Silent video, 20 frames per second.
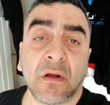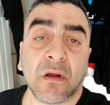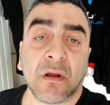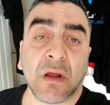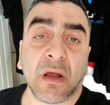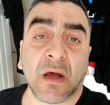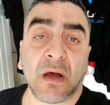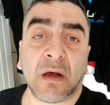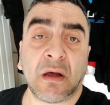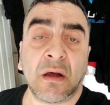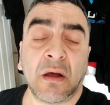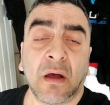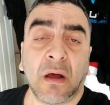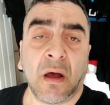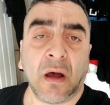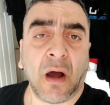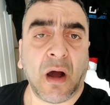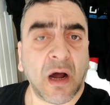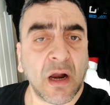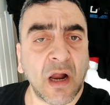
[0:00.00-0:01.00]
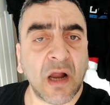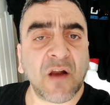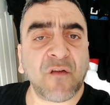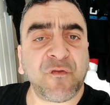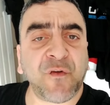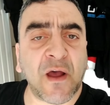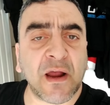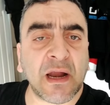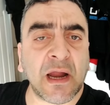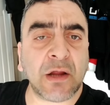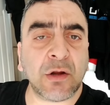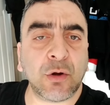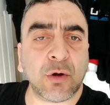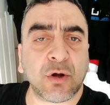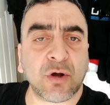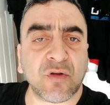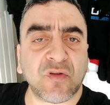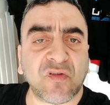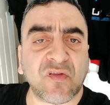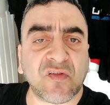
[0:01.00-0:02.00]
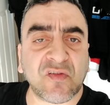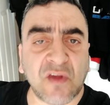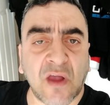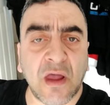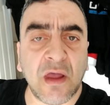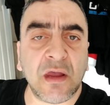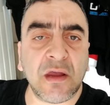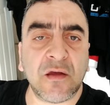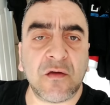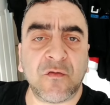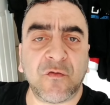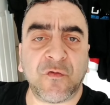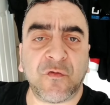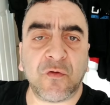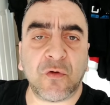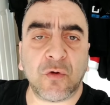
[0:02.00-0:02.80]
Yeah, I like the fact that you could save